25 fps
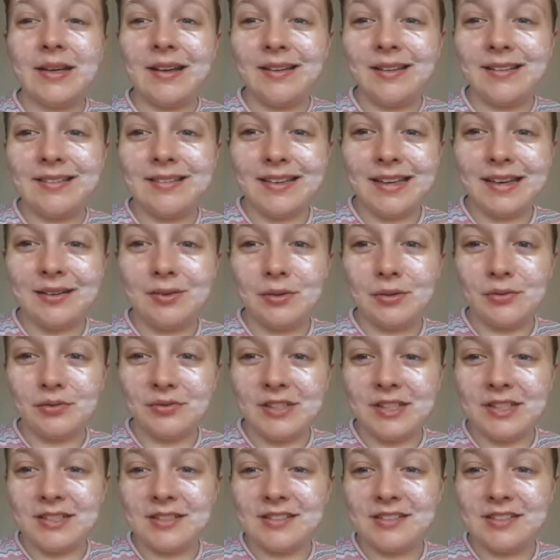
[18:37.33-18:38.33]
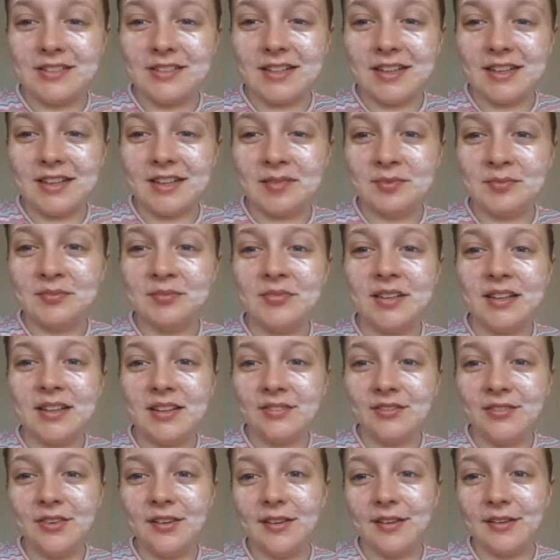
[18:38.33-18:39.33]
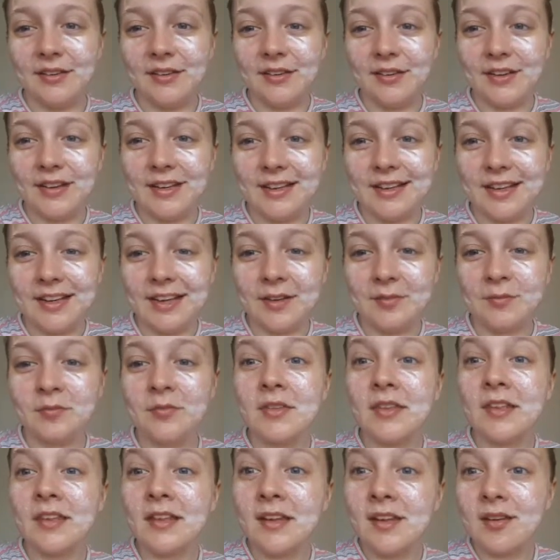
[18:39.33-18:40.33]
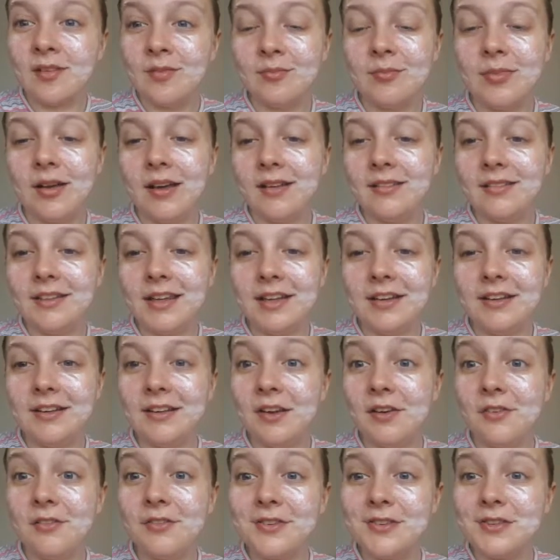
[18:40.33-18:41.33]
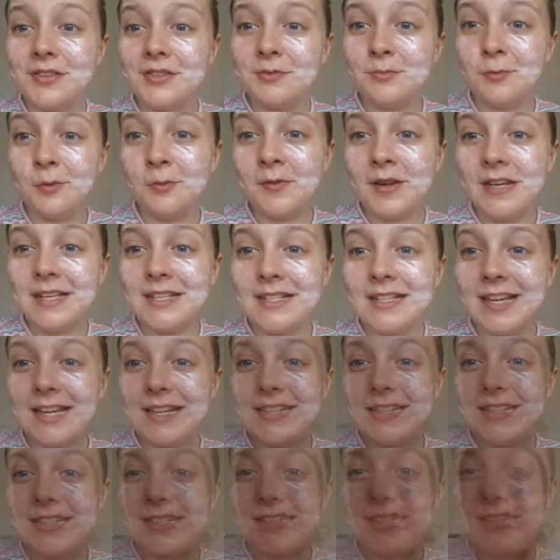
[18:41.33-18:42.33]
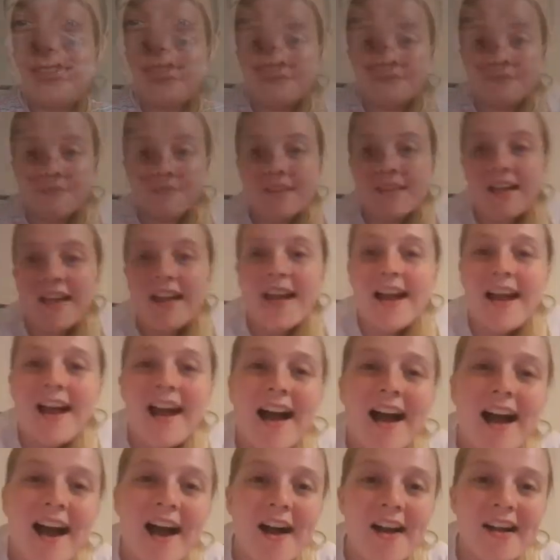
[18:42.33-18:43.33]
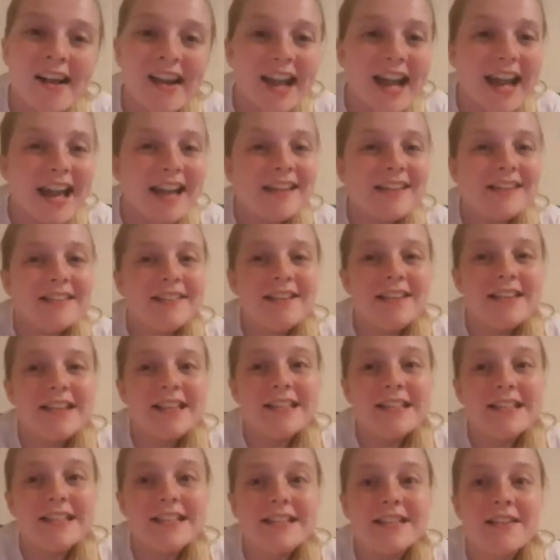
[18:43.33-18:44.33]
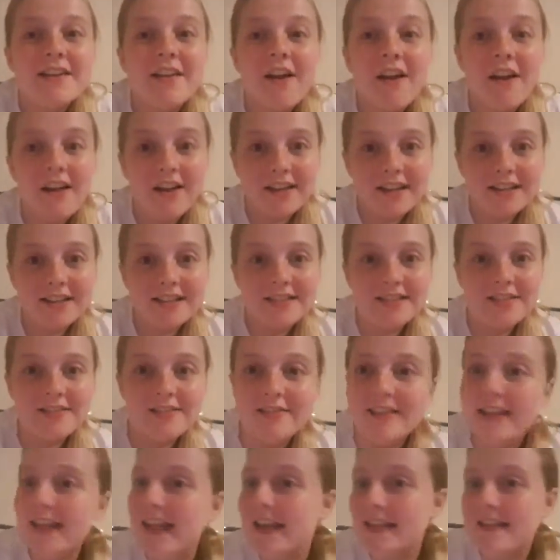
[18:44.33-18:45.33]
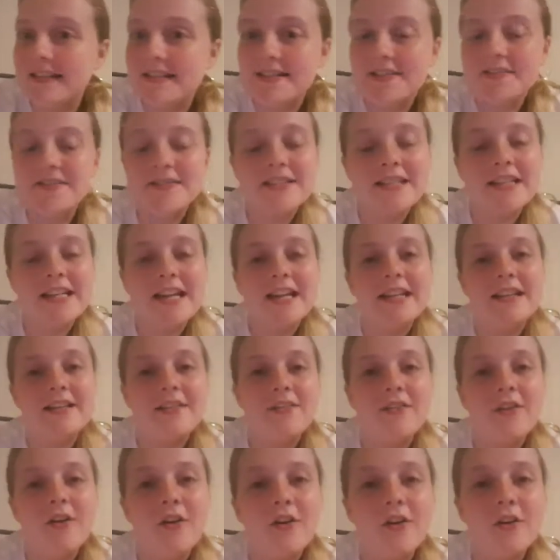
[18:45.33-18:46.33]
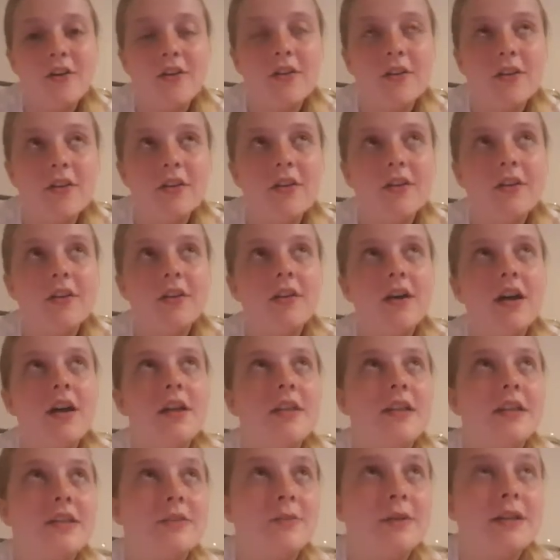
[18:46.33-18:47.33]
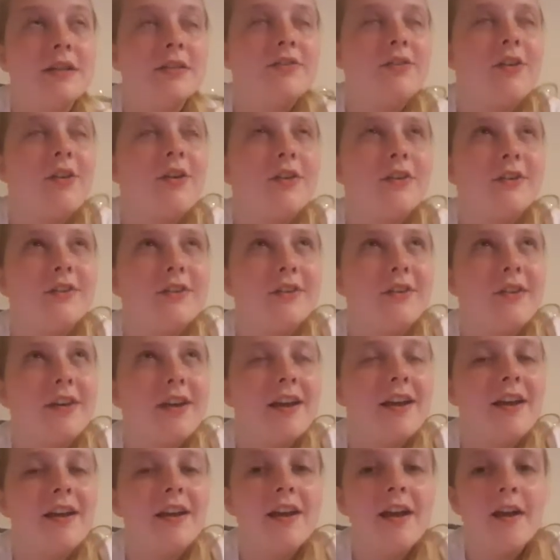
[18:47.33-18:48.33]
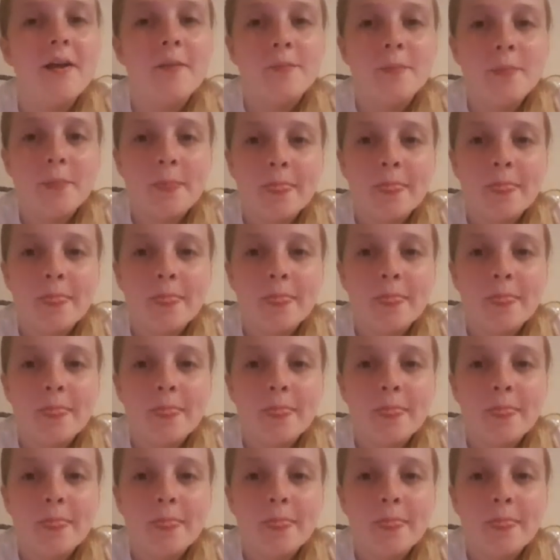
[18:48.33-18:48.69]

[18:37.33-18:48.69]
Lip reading: But I doubt I'll finish today. It's very unlikely. But I'll let you know if I do some more reading later. Okay, so this is kind of the end of today's vlog, this week's vlog, sorry,